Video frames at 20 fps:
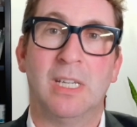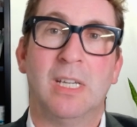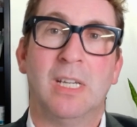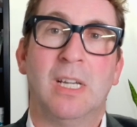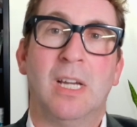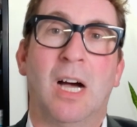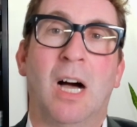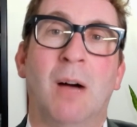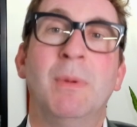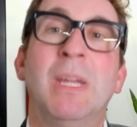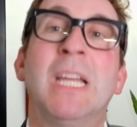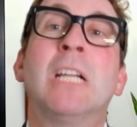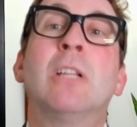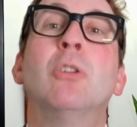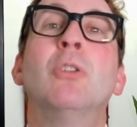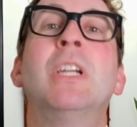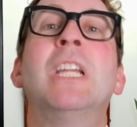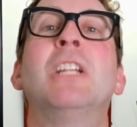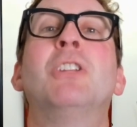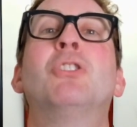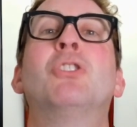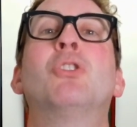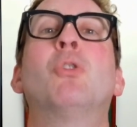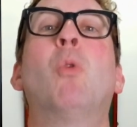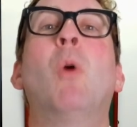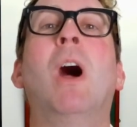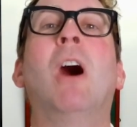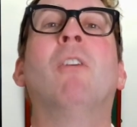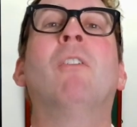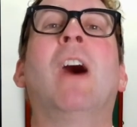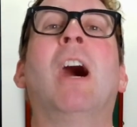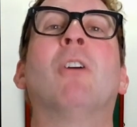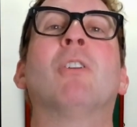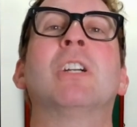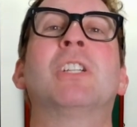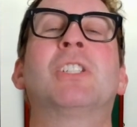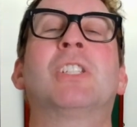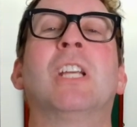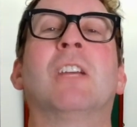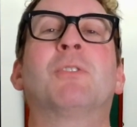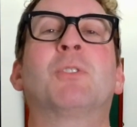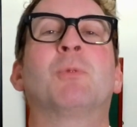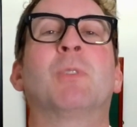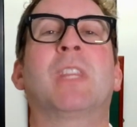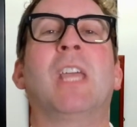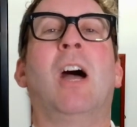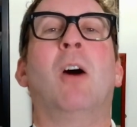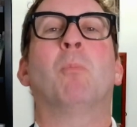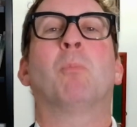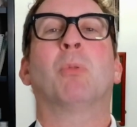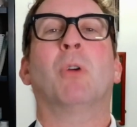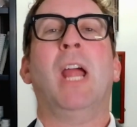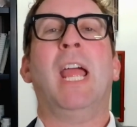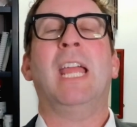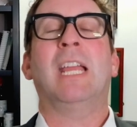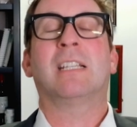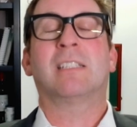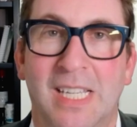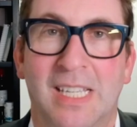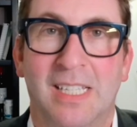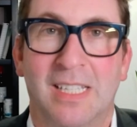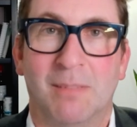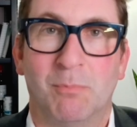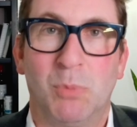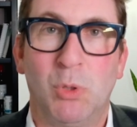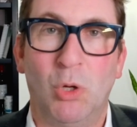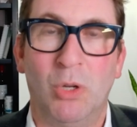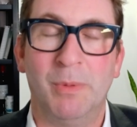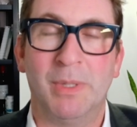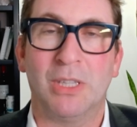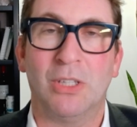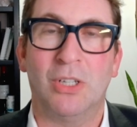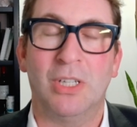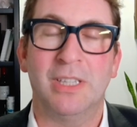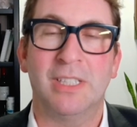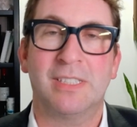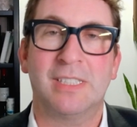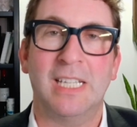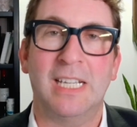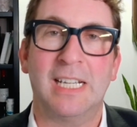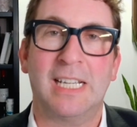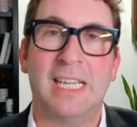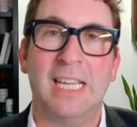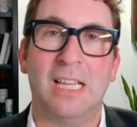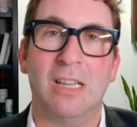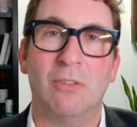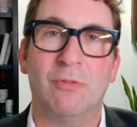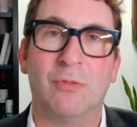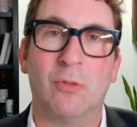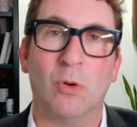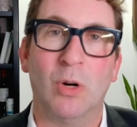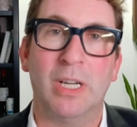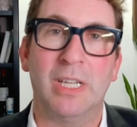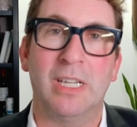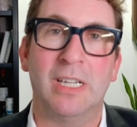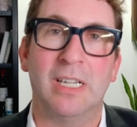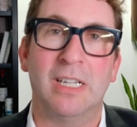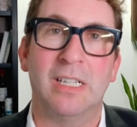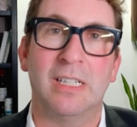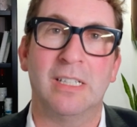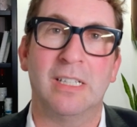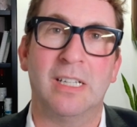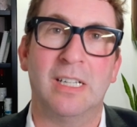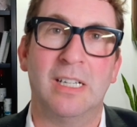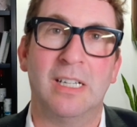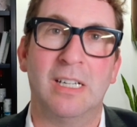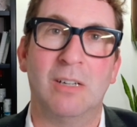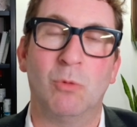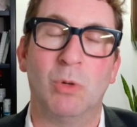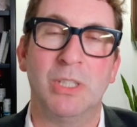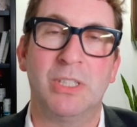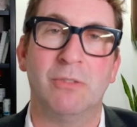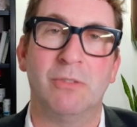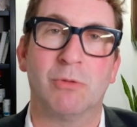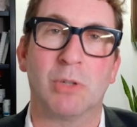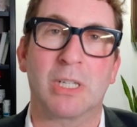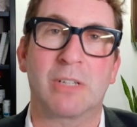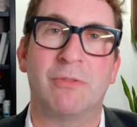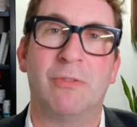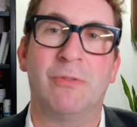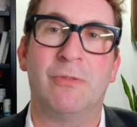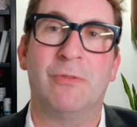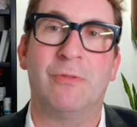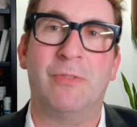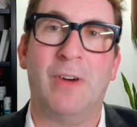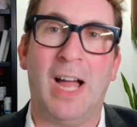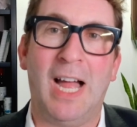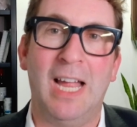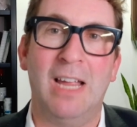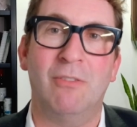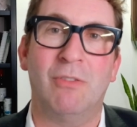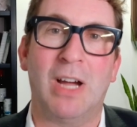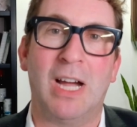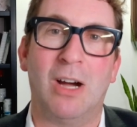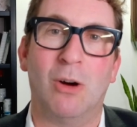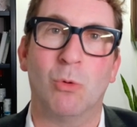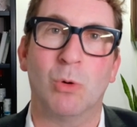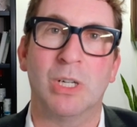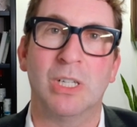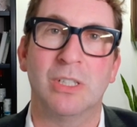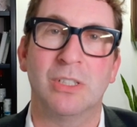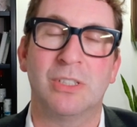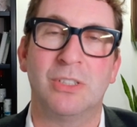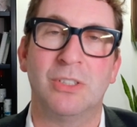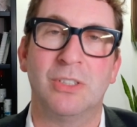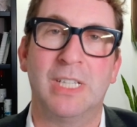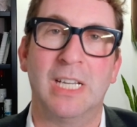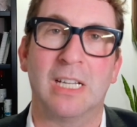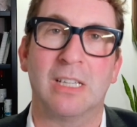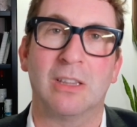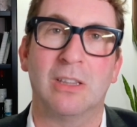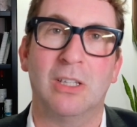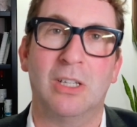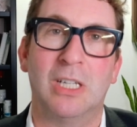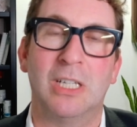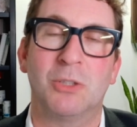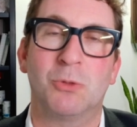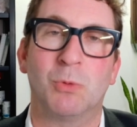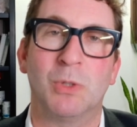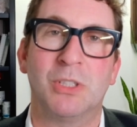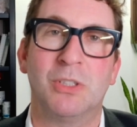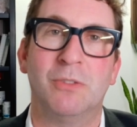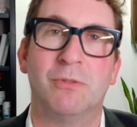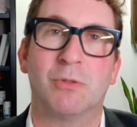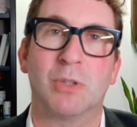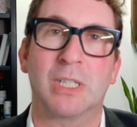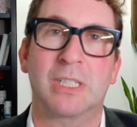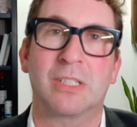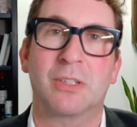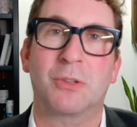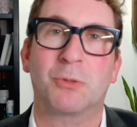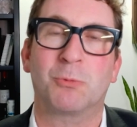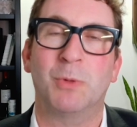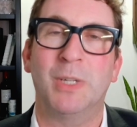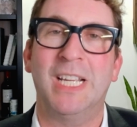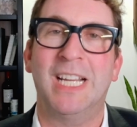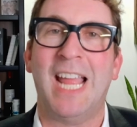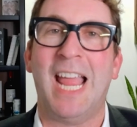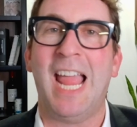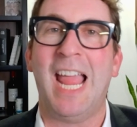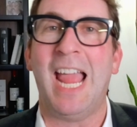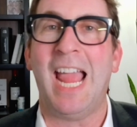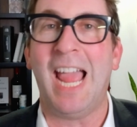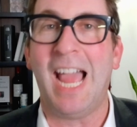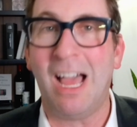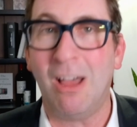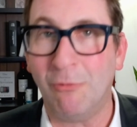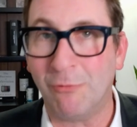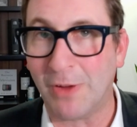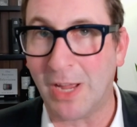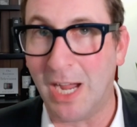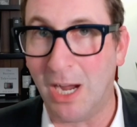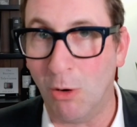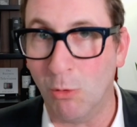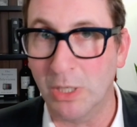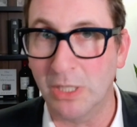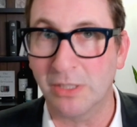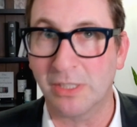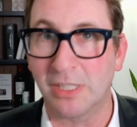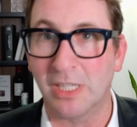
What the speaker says: Including 12-hour shifts without breaks. Employment law in the state of California, once you've worked 5 hours, you get lunch. Once you've worked 3.5 hours,